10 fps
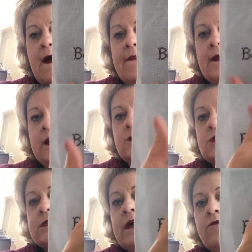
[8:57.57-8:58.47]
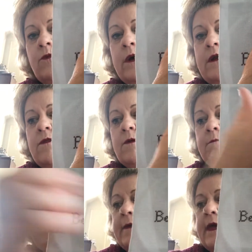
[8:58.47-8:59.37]
And then I just have one other
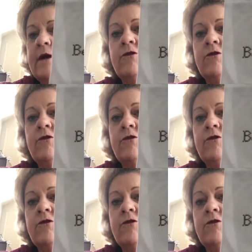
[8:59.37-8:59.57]
big